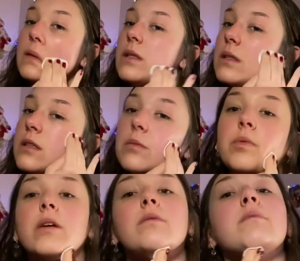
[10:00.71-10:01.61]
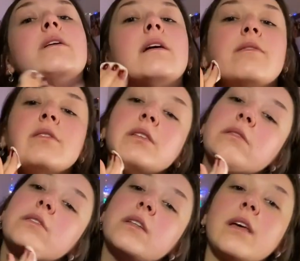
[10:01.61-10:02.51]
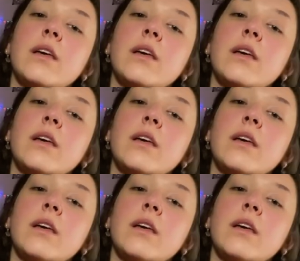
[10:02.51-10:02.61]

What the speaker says: This is a part of my every single day